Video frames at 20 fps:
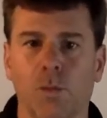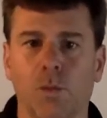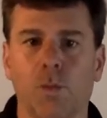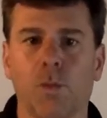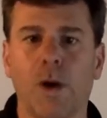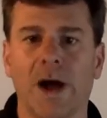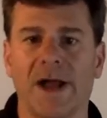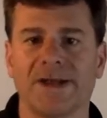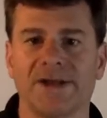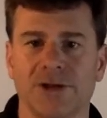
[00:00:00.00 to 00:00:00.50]

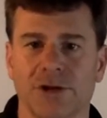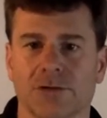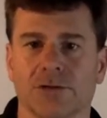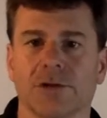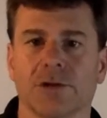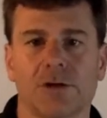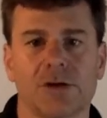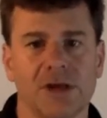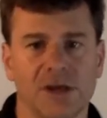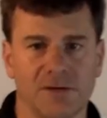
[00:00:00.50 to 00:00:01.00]
what you're
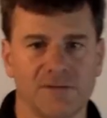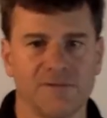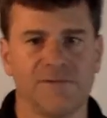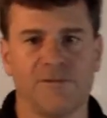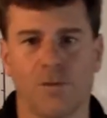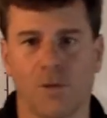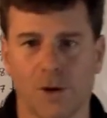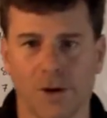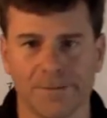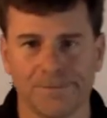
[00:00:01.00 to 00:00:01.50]
looking
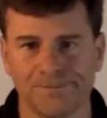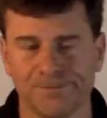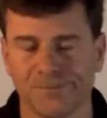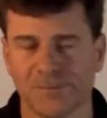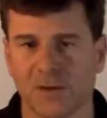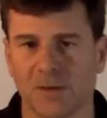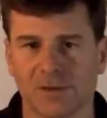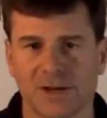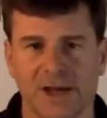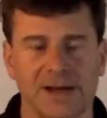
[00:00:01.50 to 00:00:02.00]
for,
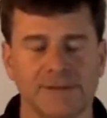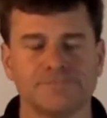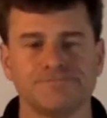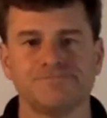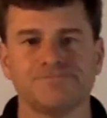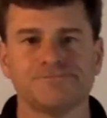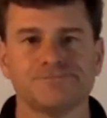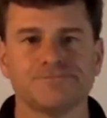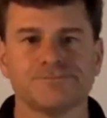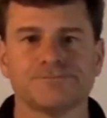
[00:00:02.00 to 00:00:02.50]
okay?
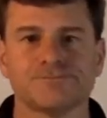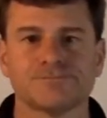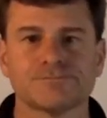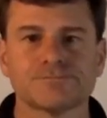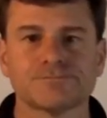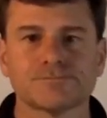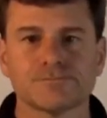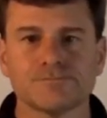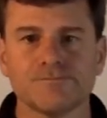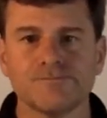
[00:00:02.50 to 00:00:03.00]

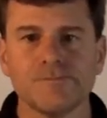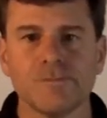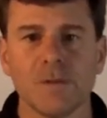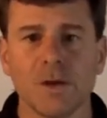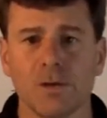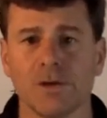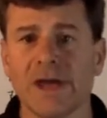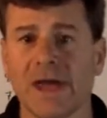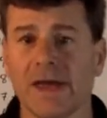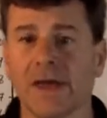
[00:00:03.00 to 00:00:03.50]

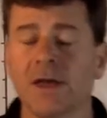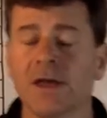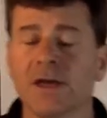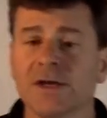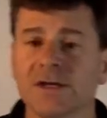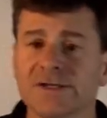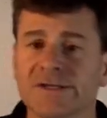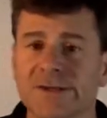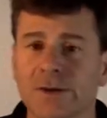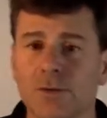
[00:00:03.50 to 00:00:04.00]
Okay,
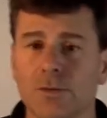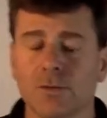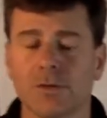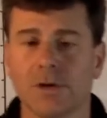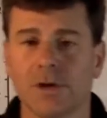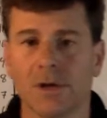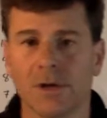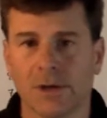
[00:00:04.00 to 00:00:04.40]
so